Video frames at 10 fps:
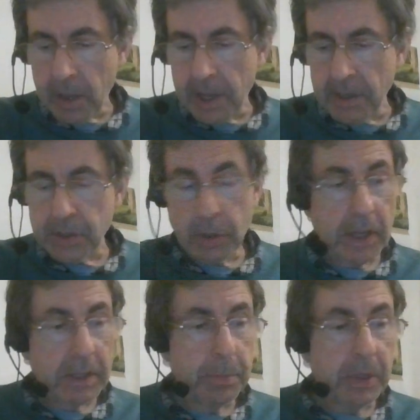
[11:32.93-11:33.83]
Okay,
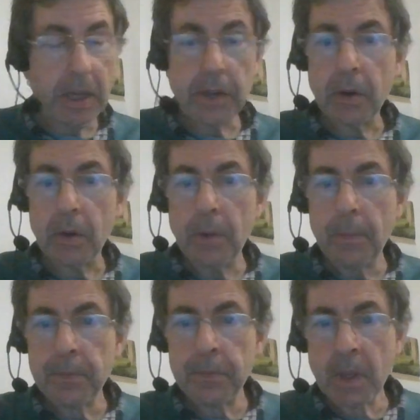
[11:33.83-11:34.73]
so that's
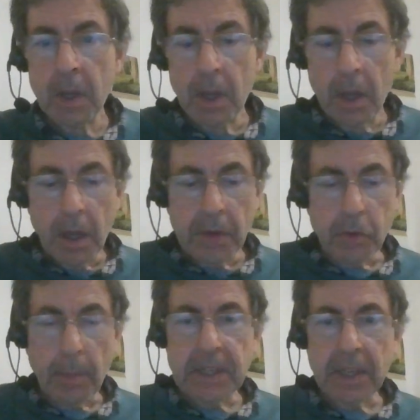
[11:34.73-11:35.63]
Bolero.
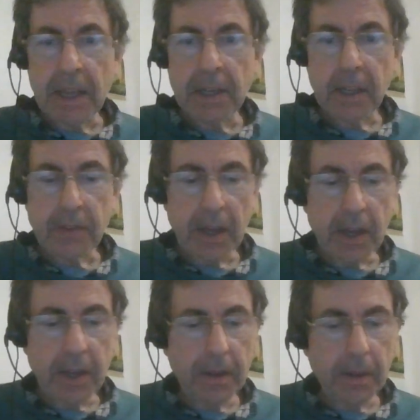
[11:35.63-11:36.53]
Dramatic ending
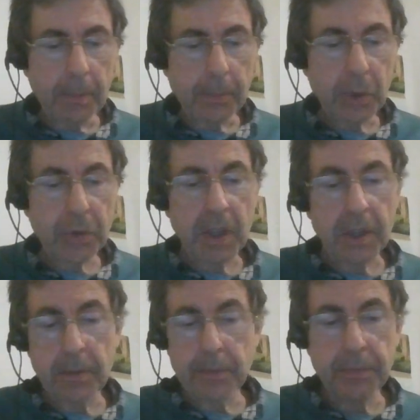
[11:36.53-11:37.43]
there.
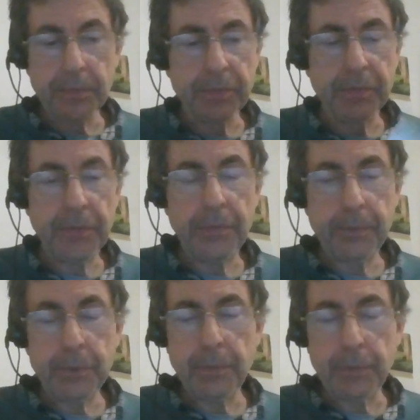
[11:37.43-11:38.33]
Music
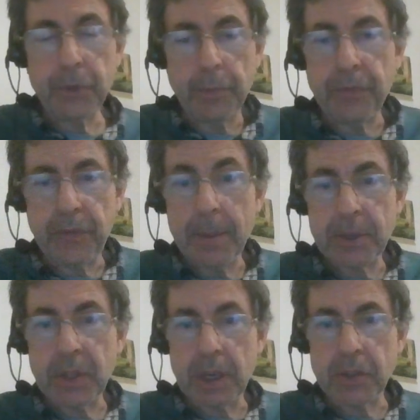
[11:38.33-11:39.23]

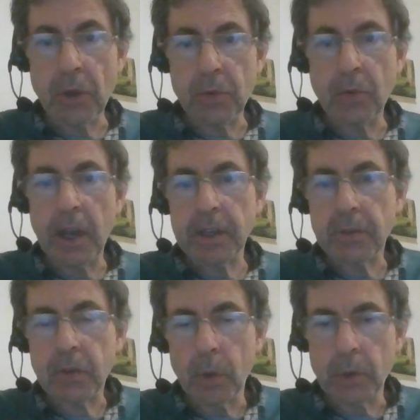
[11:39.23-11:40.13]
famous in its own
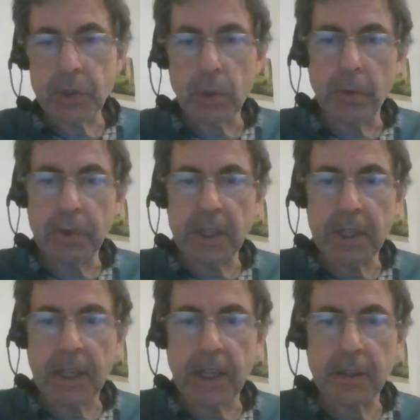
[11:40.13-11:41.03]
right. Of course, Torvill
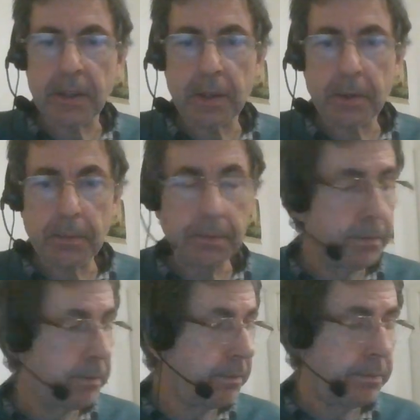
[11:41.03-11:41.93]
and Dean, the
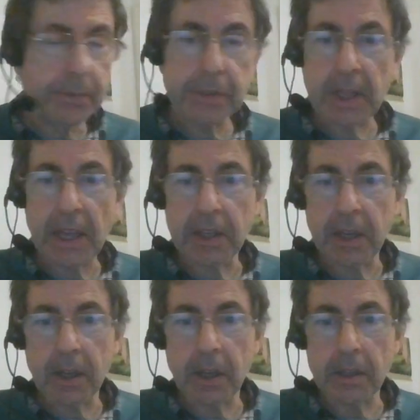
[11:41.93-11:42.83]

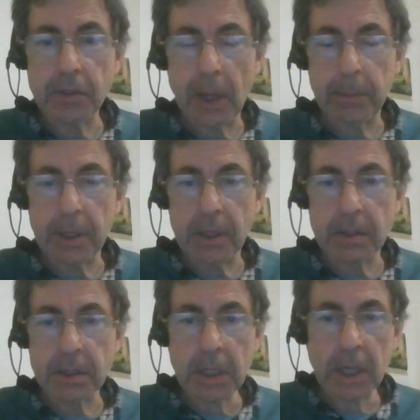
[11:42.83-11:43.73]
skating
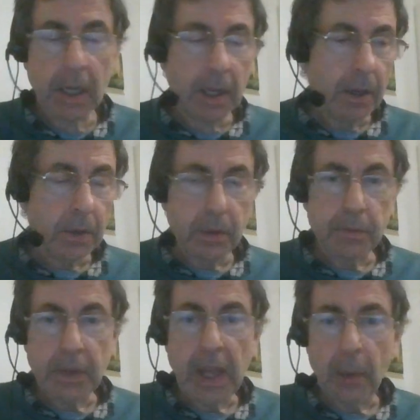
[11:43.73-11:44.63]
champions,
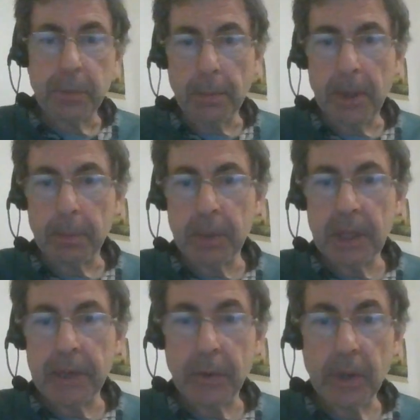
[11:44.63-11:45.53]
helped to make
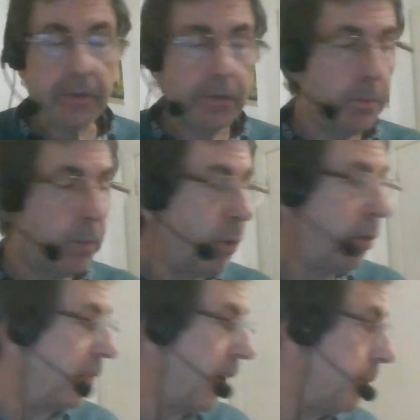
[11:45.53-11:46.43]
Bolero even more
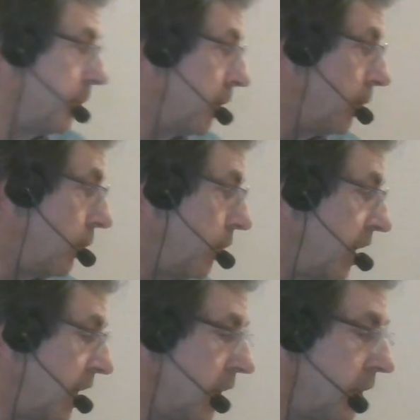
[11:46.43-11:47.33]
famous than it
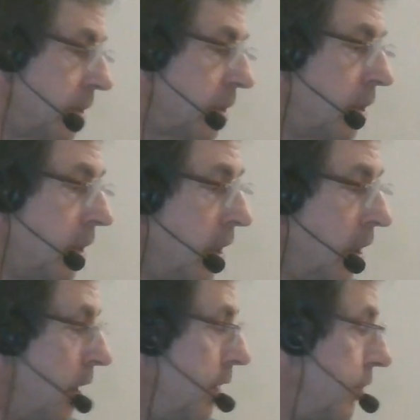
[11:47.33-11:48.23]
already is.
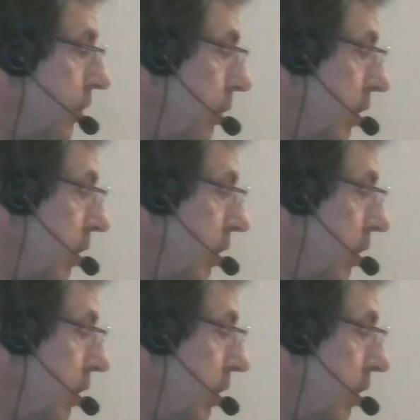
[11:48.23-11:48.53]
So